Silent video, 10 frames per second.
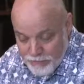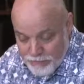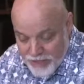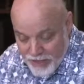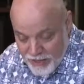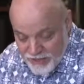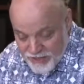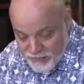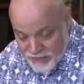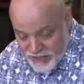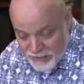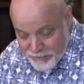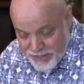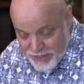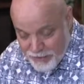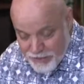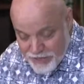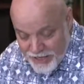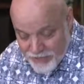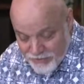because of me, but he who
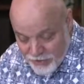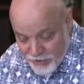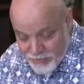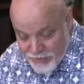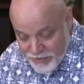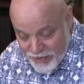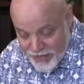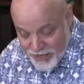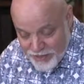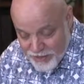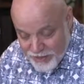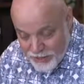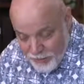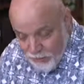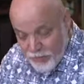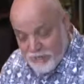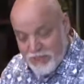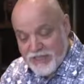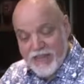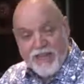stands firm to the end will be
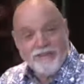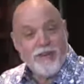saved."